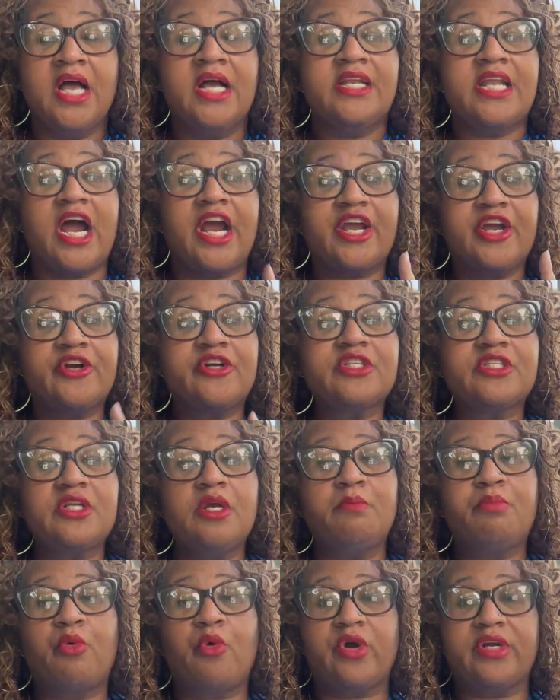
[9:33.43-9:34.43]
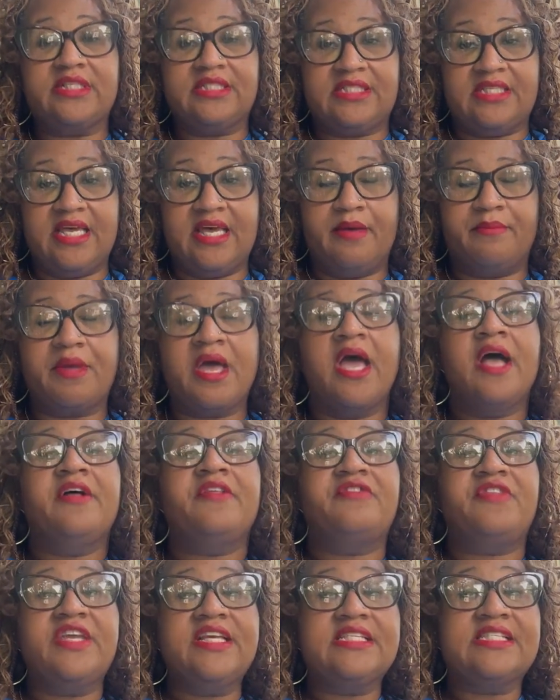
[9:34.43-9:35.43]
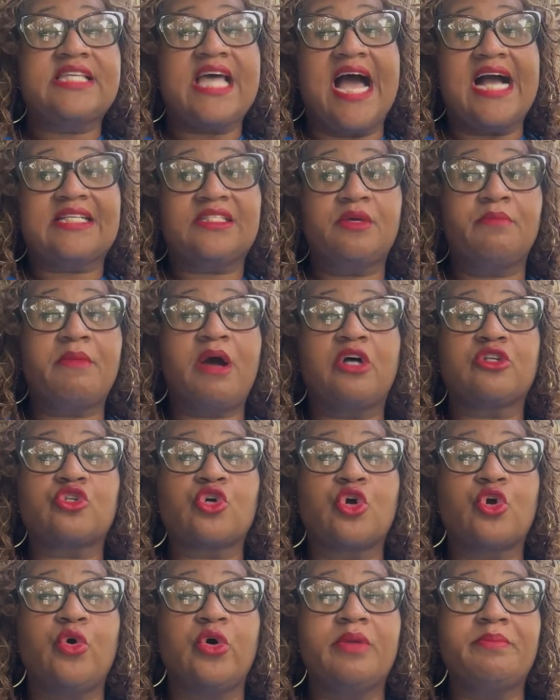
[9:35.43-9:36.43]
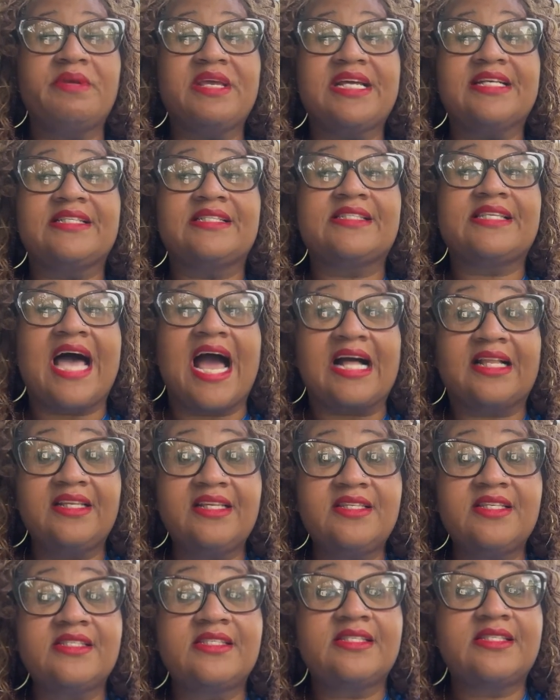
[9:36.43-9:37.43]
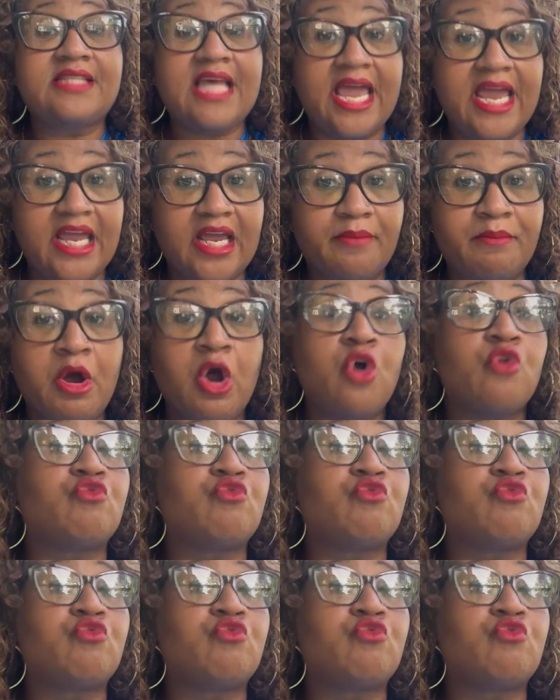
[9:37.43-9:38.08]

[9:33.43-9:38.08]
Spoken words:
Now, here's an important tip. These tax amounts are going to be exactly the same